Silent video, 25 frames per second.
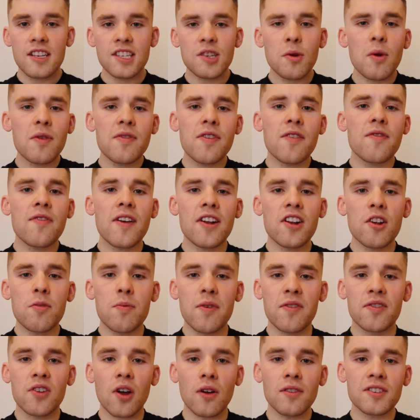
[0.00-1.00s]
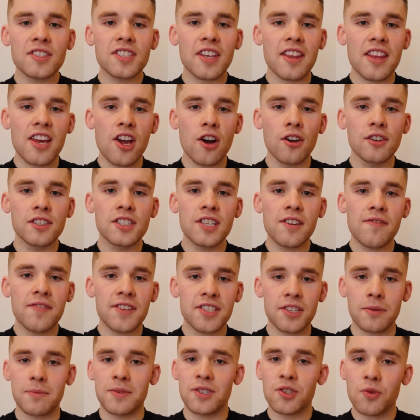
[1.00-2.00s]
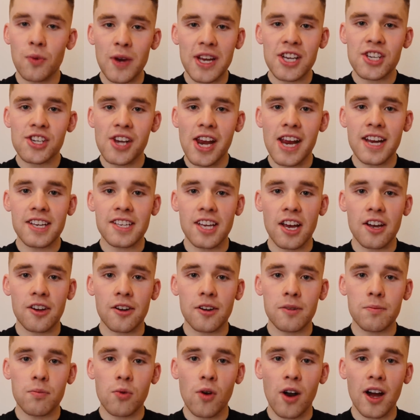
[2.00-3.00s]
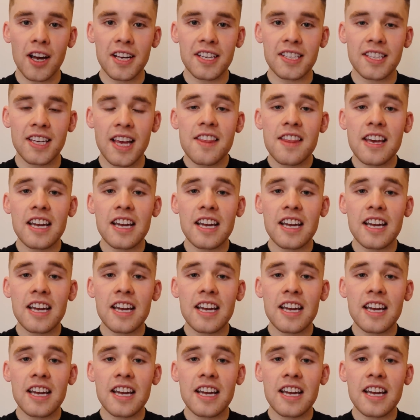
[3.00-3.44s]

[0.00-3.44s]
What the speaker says: So if you're fed up of constantly hunting for some sweet cheeks at a good price,